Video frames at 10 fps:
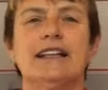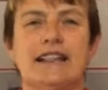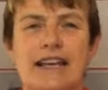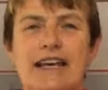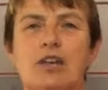
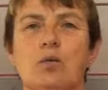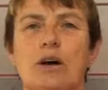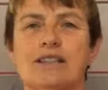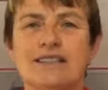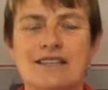they're the
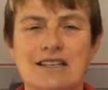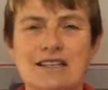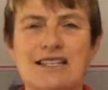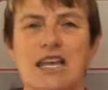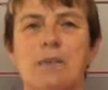ones
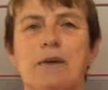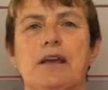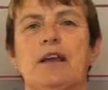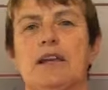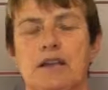that
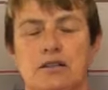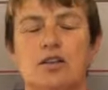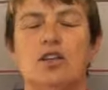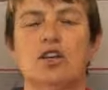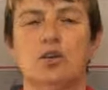typically
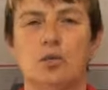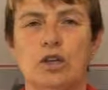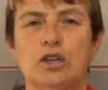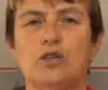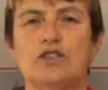
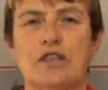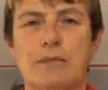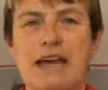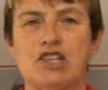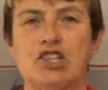will lose the
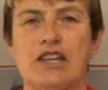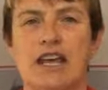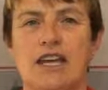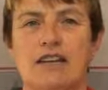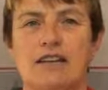match in the
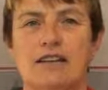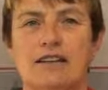end.